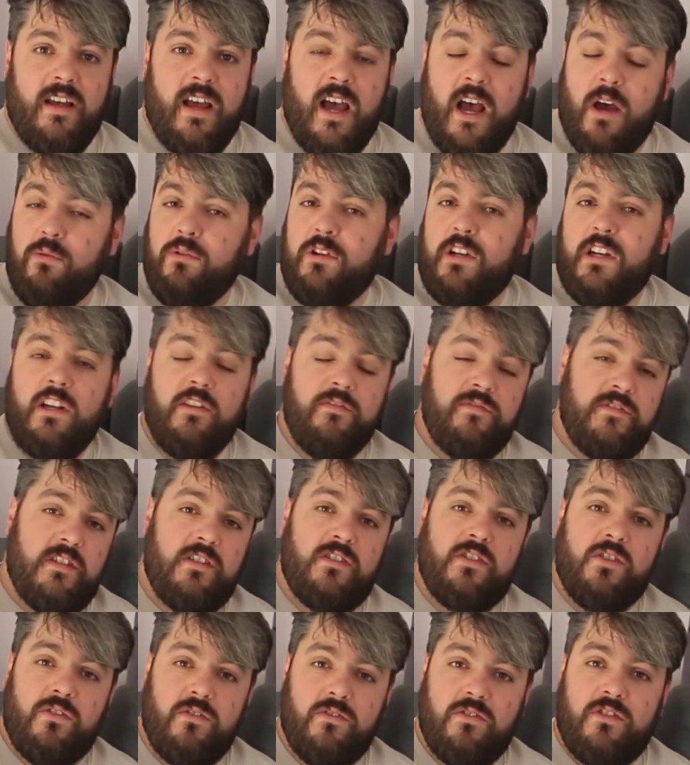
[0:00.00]
I would love to
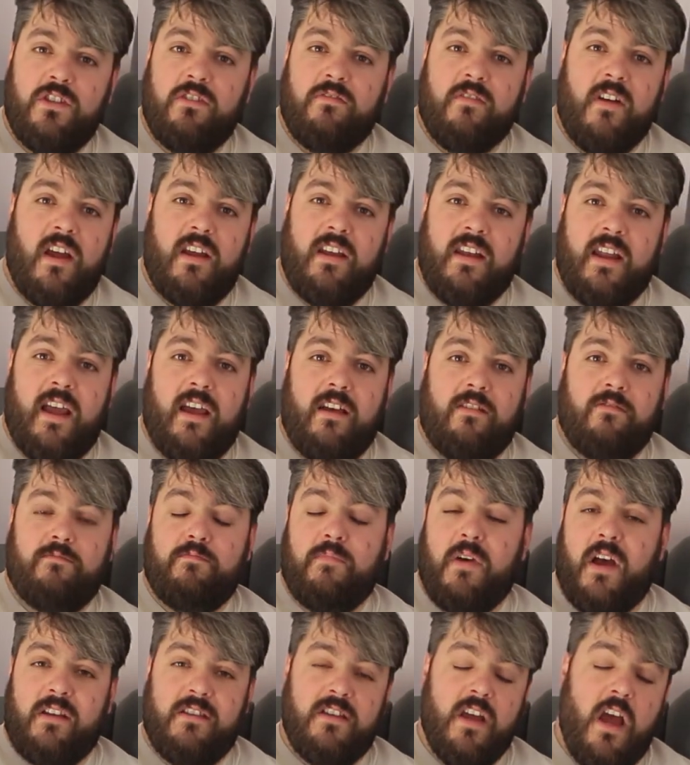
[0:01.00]
talk to you right now,
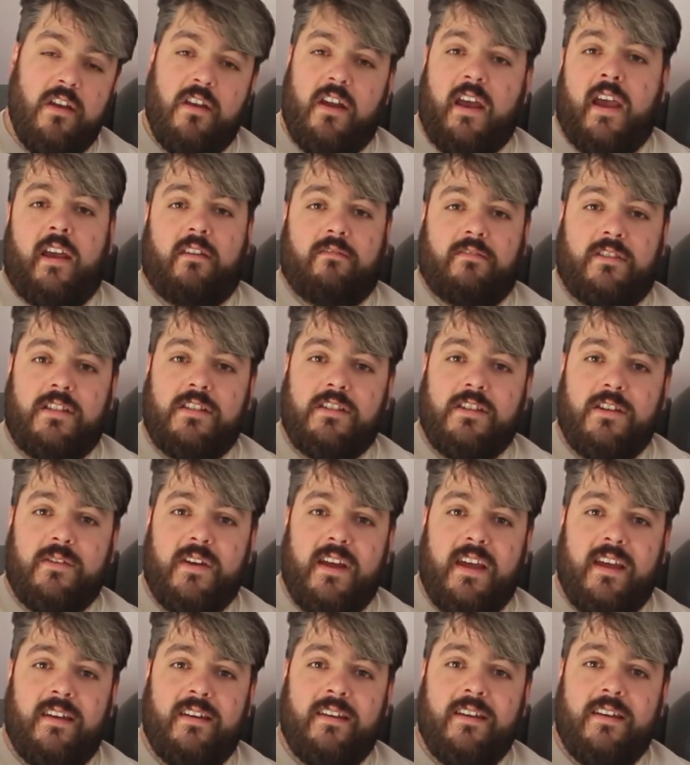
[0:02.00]
but I don't know how to do
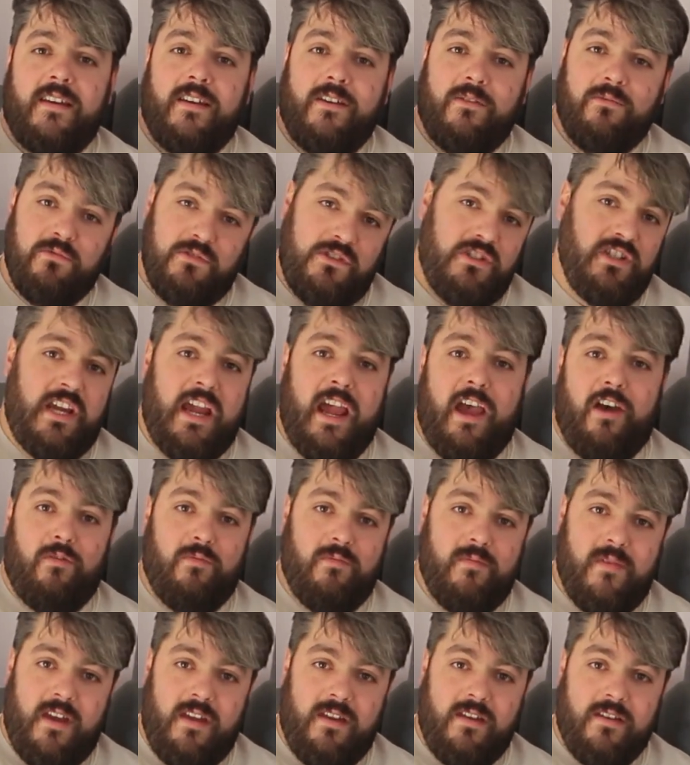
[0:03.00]
it. Would you
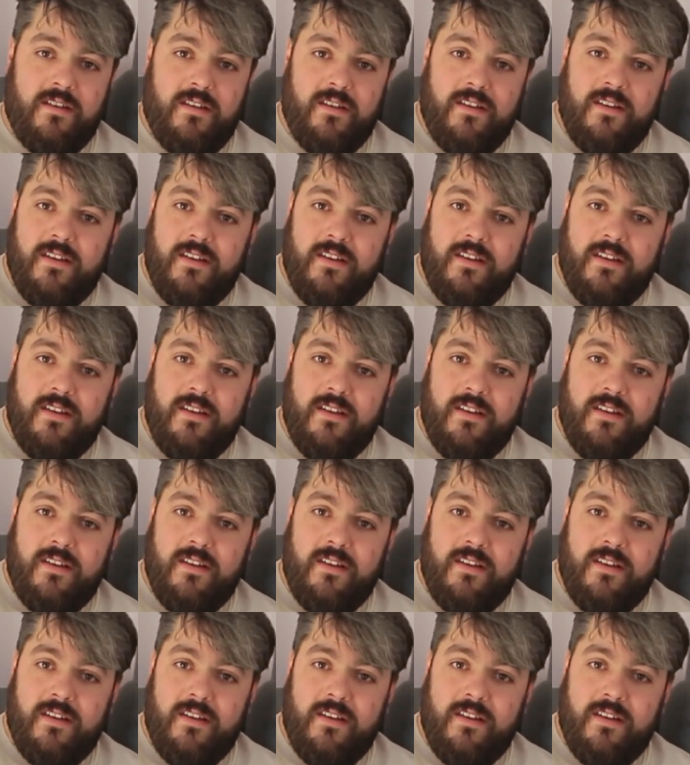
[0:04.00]
help me?